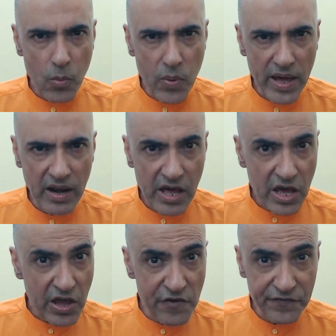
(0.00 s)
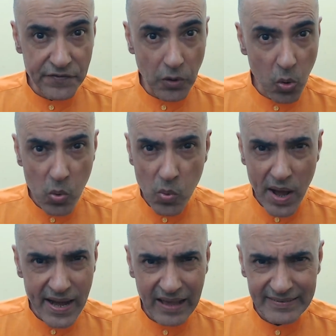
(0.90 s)
Well, if no
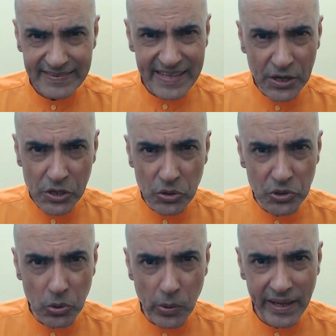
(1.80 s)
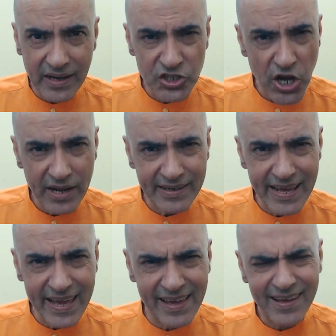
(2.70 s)
one has seen you doing a
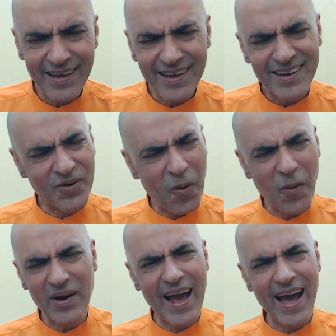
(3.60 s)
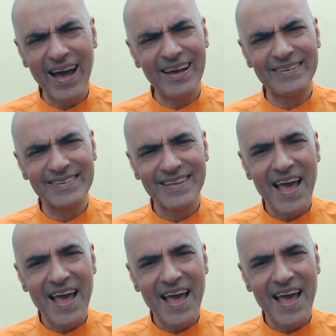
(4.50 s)
charity, God has,